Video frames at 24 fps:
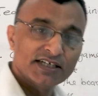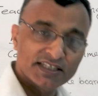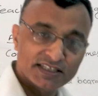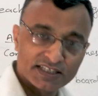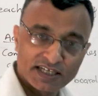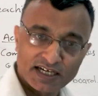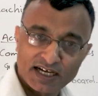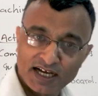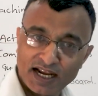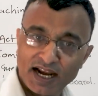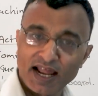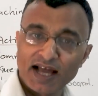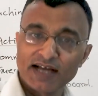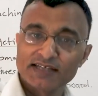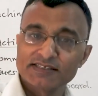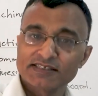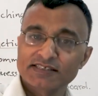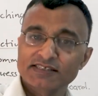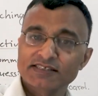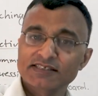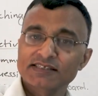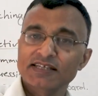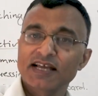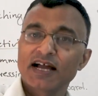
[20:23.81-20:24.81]
in the
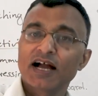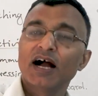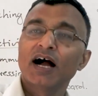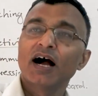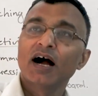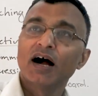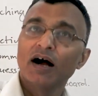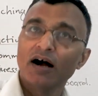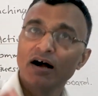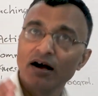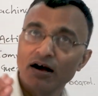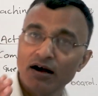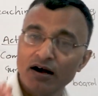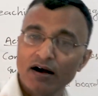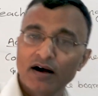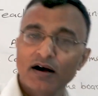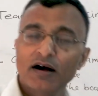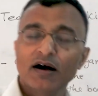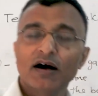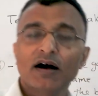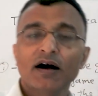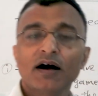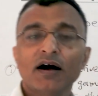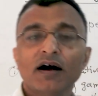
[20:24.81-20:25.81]
class
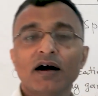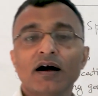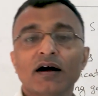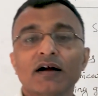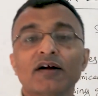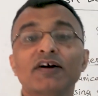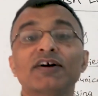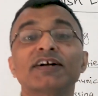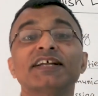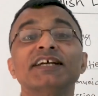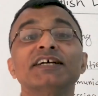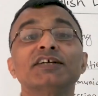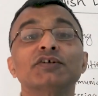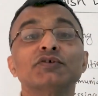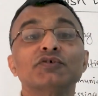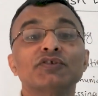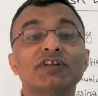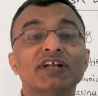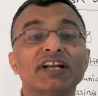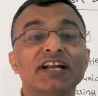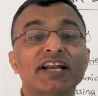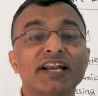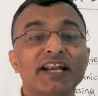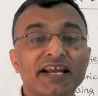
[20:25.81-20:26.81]
according to
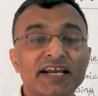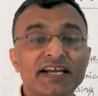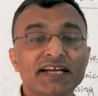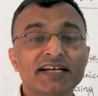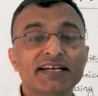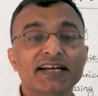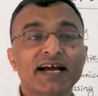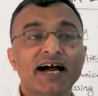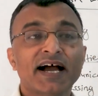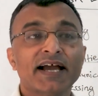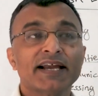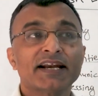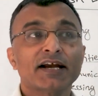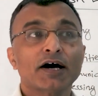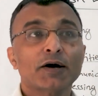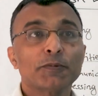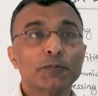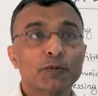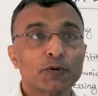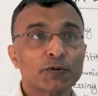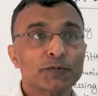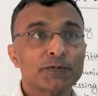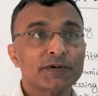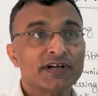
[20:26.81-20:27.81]
the need and
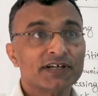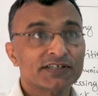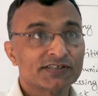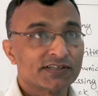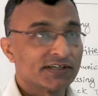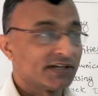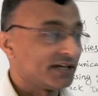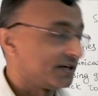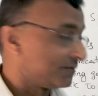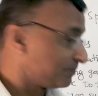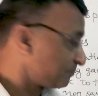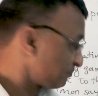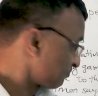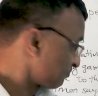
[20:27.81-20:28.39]
appropriateness.